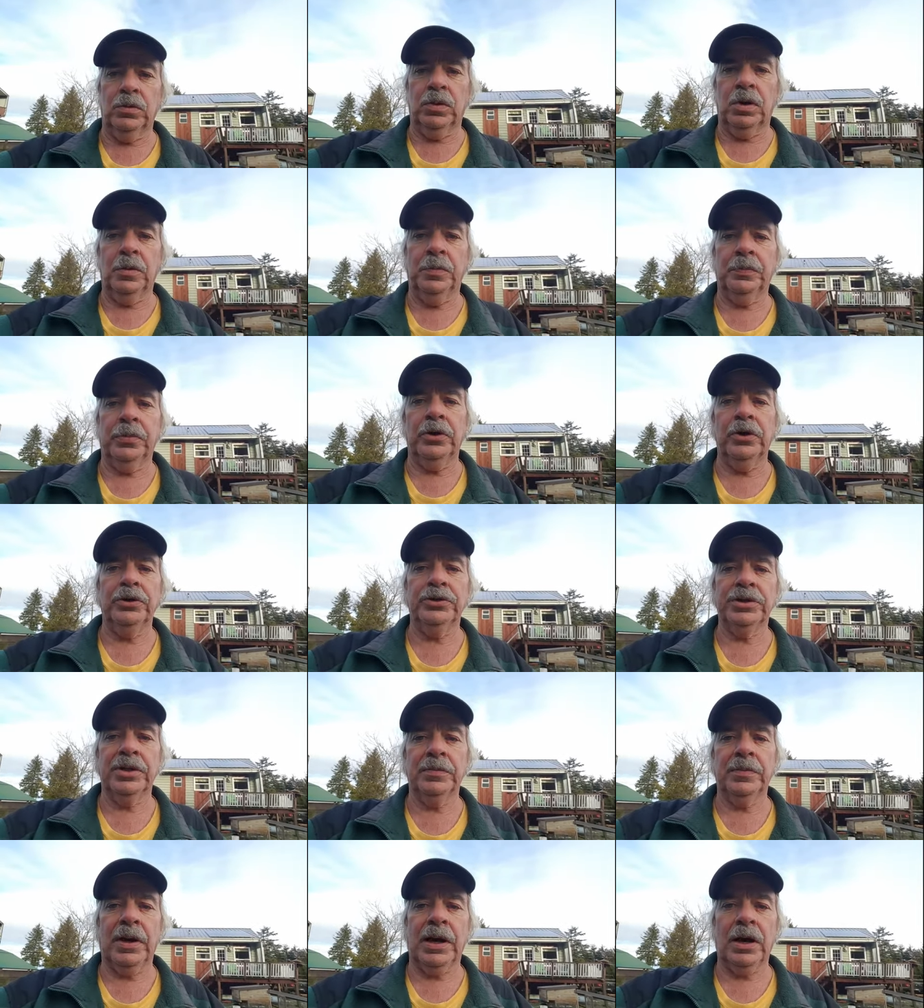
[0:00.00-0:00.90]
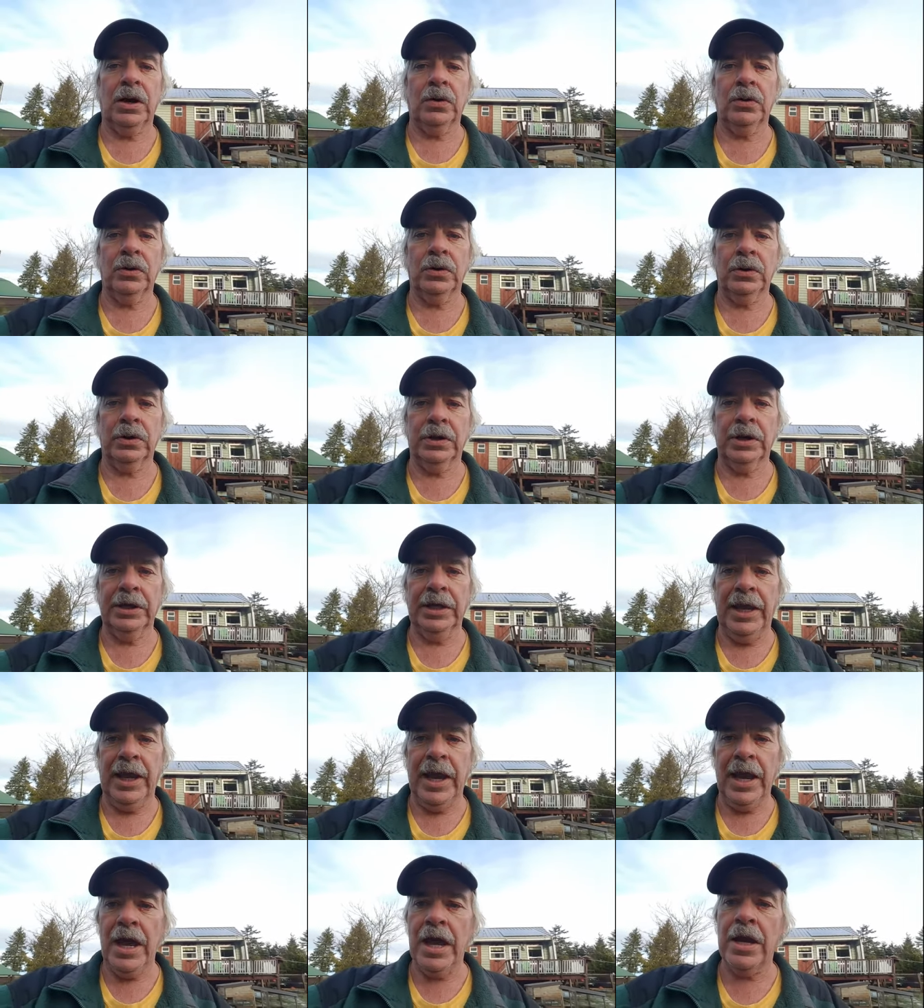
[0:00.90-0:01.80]
We're producing power
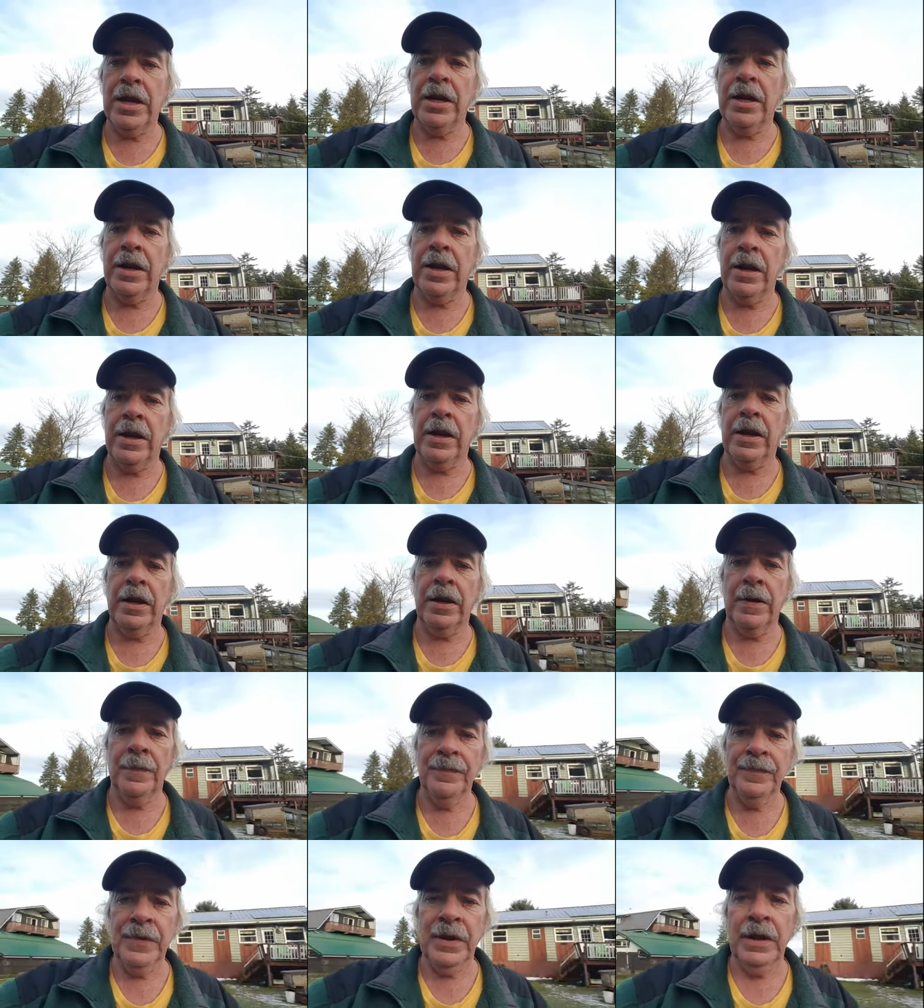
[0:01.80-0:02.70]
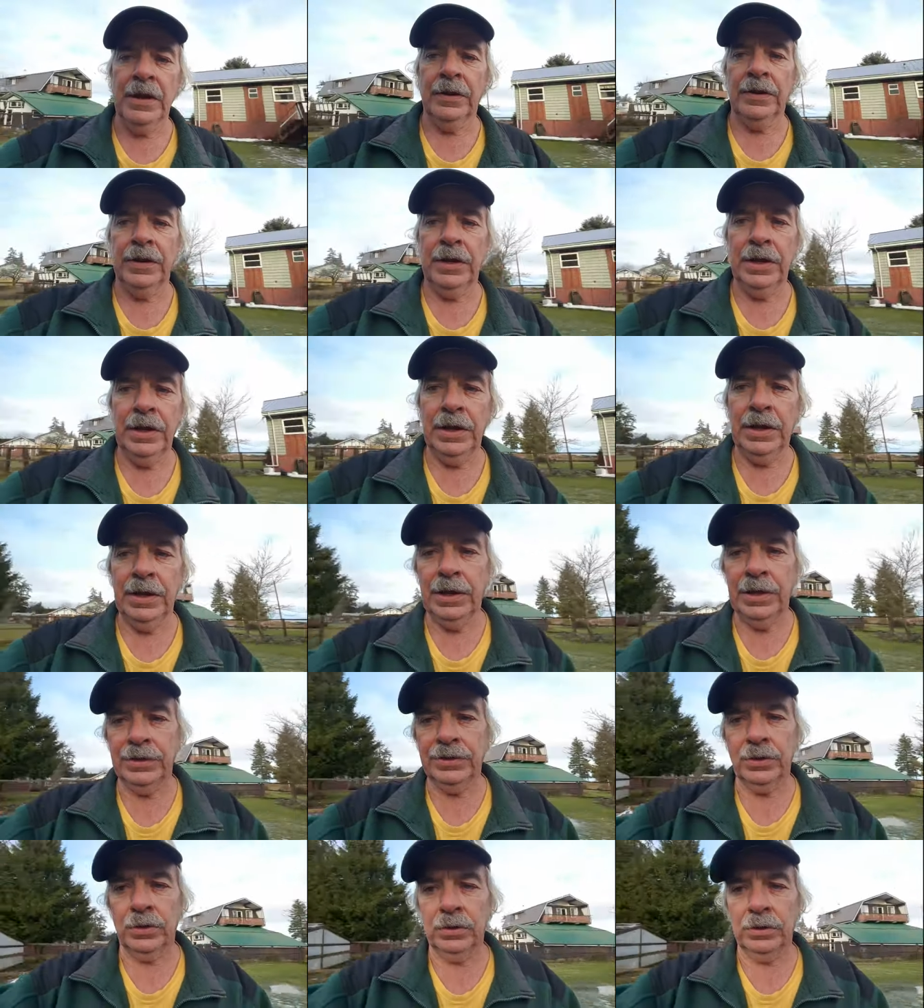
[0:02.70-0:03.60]
again.
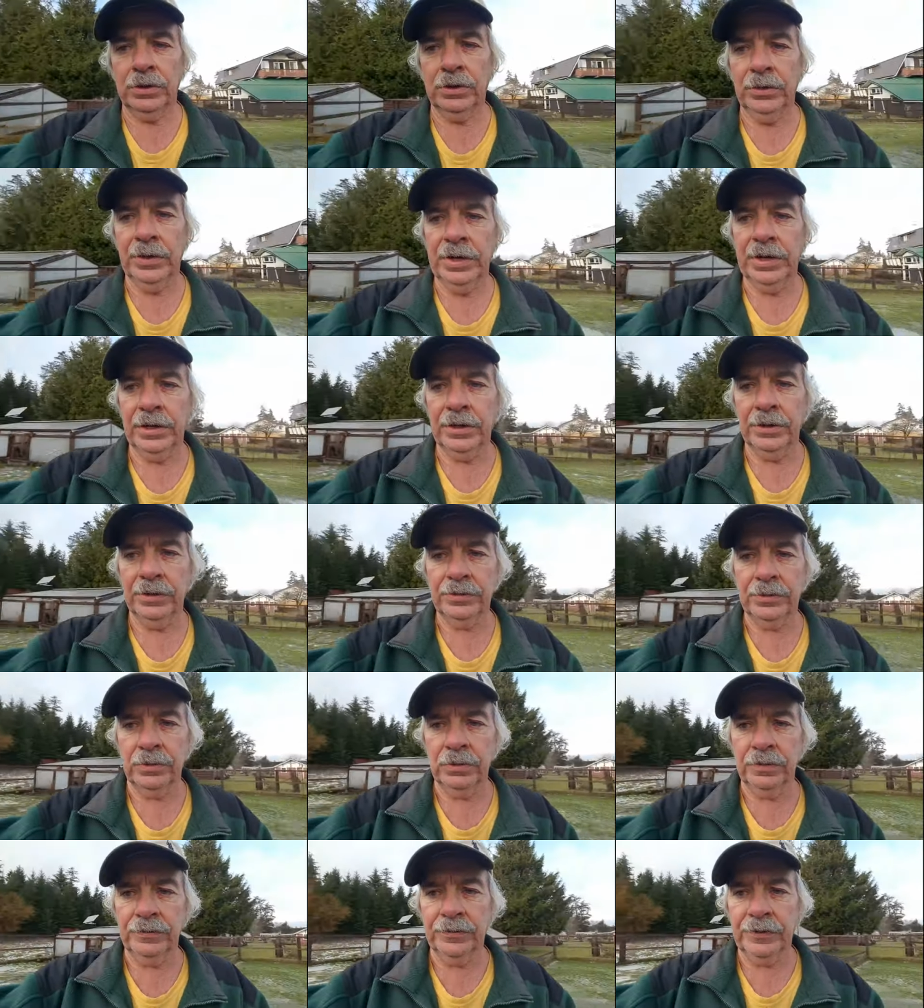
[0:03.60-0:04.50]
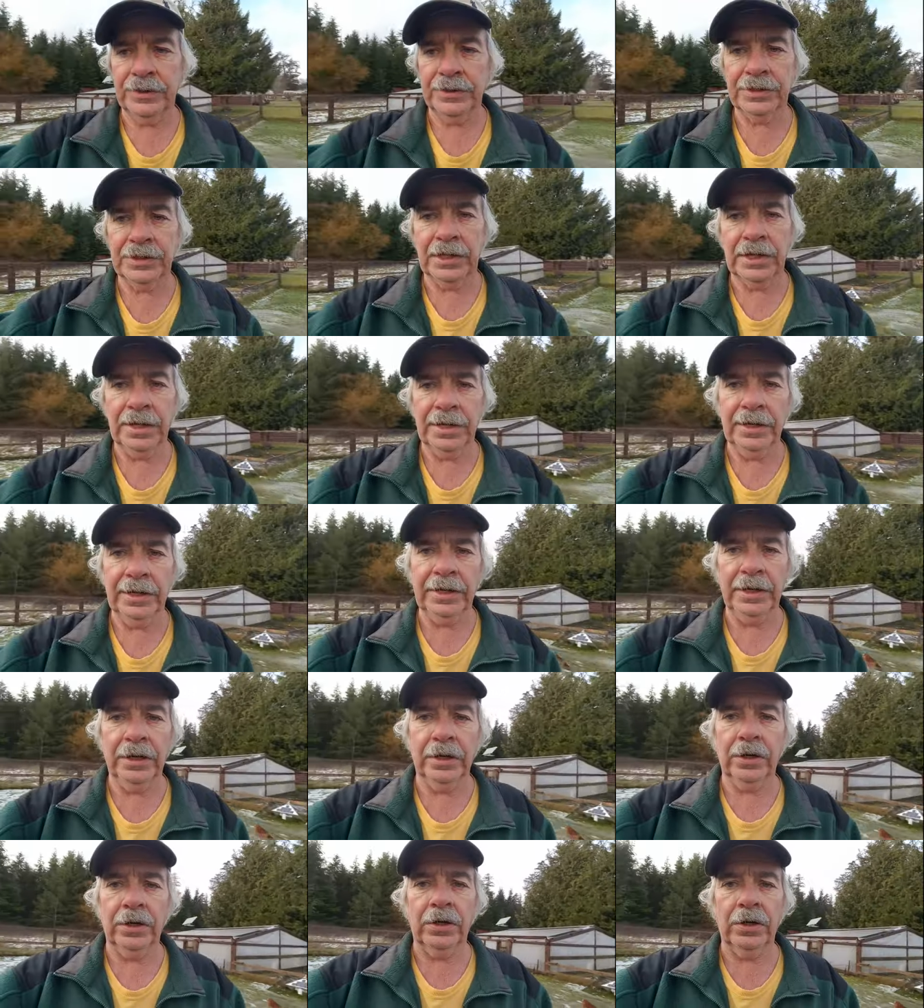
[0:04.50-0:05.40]
The solar greenhouse roof is
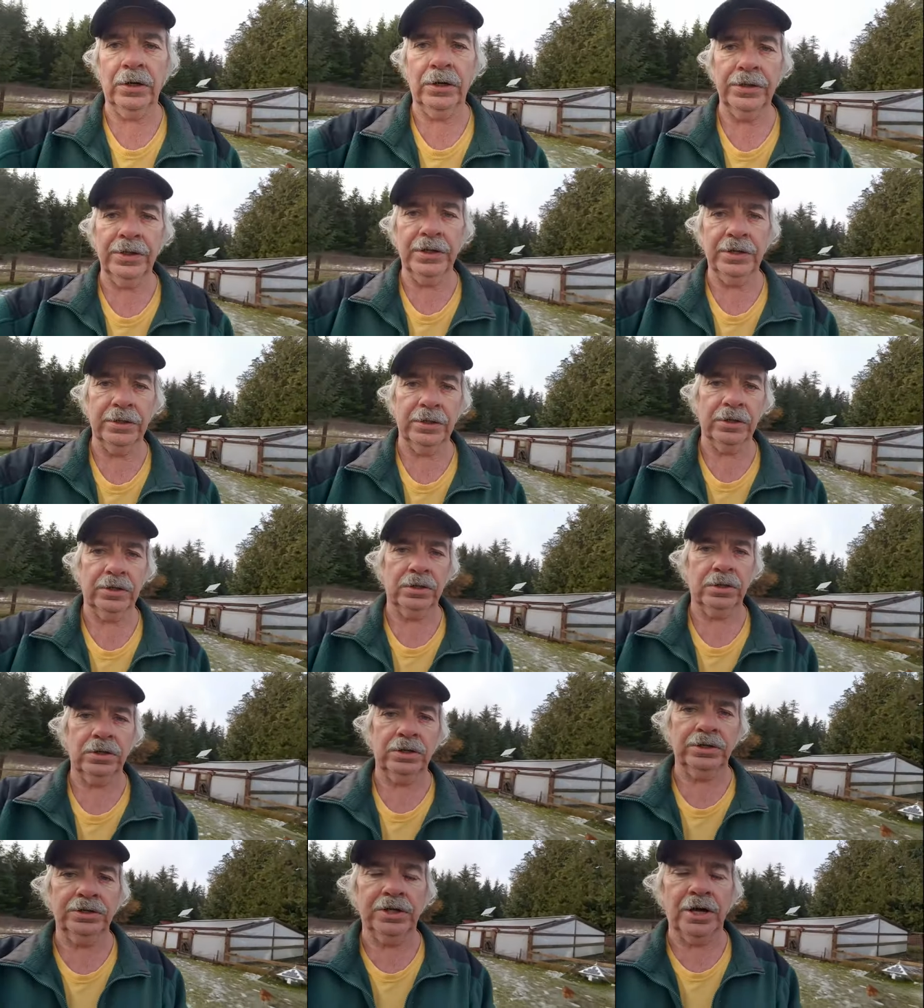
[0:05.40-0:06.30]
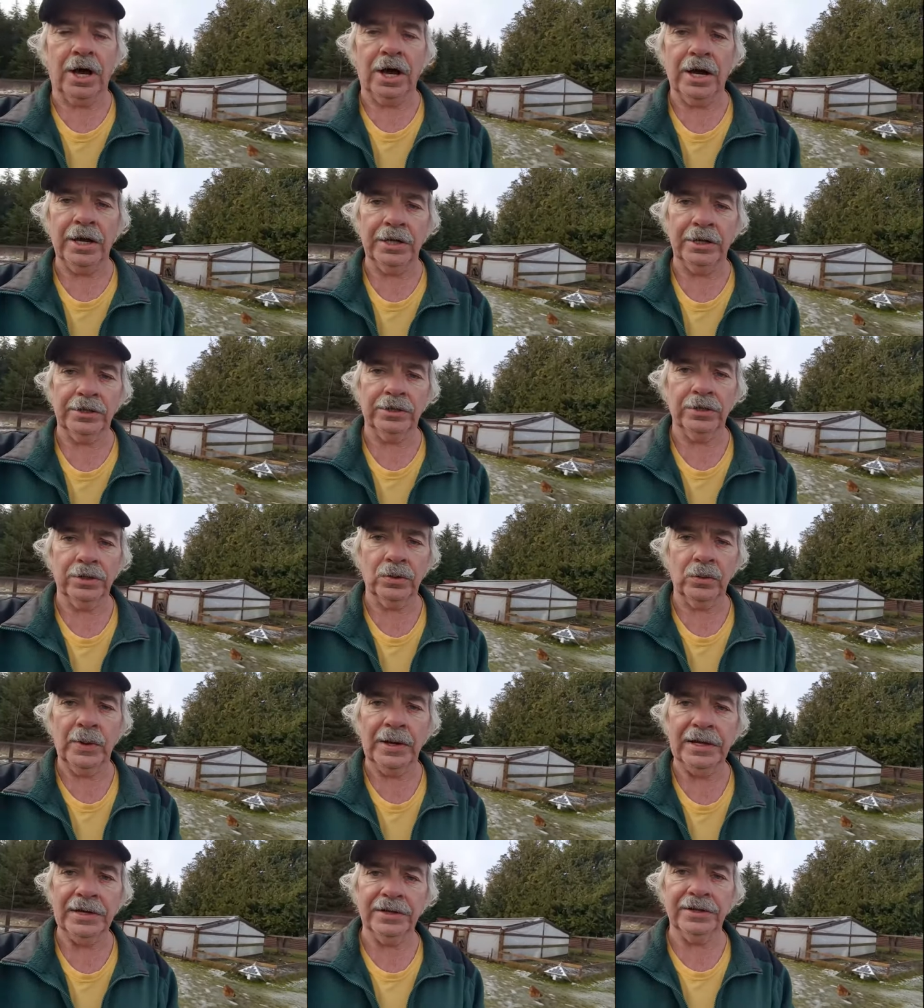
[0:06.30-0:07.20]
clear. Didn't die under the
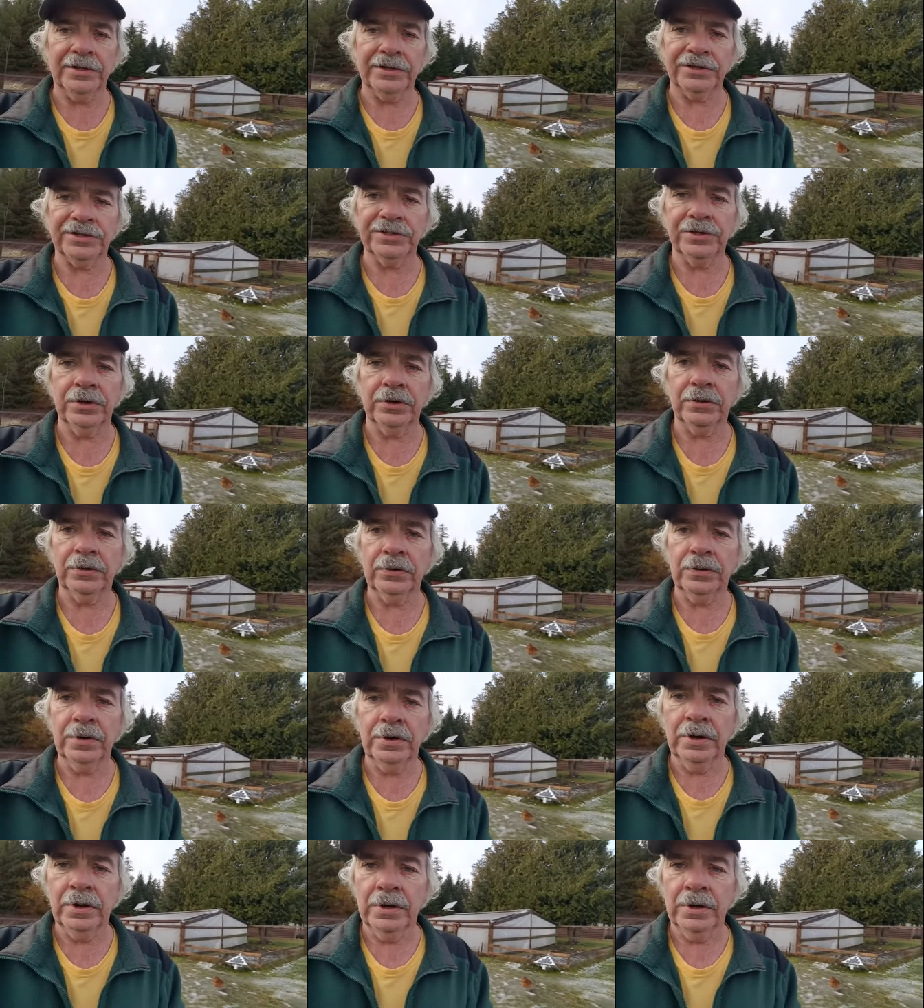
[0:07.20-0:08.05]
weight of the snow.